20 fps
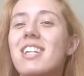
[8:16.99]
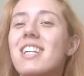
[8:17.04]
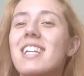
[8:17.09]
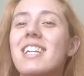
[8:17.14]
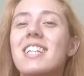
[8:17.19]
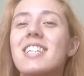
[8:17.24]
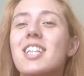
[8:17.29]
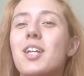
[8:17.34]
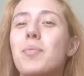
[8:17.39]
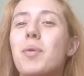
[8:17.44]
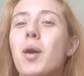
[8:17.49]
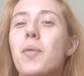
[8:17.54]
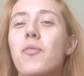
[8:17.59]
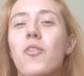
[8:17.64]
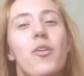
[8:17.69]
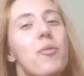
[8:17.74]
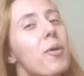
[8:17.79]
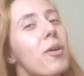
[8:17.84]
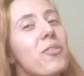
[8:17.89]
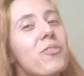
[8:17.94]
ring the bell
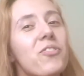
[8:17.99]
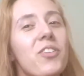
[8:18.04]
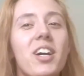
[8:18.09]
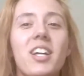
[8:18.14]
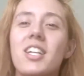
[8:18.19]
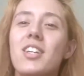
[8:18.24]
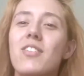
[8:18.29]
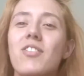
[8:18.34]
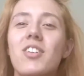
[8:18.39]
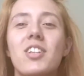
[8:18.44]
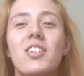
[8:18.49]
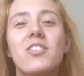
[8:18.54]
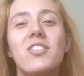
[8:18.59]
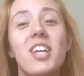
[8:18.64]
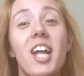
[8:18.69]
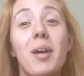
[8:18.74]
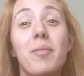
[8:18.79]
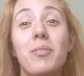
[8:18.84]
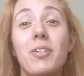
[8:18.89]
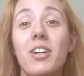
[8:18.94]
for more funny videos
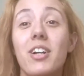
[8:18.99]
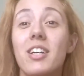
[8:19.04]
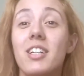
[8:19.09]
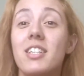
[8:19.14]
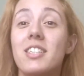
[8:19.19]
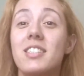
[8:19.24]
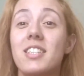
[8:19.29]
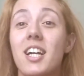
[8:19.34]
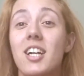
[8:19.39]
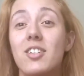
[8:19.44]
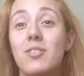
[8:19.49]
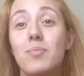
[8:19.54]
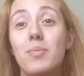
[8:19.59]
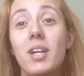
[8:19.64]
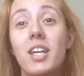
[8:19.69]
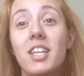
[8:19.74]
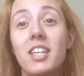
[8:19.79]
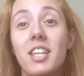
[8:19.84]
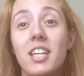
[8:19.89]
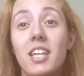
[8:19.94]
I'm gonna start
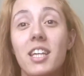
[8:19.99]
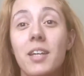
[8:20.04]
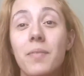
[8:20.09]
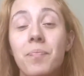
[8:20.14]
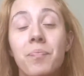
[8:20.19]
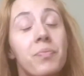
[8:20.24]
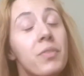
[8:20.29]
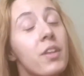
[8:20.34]
making.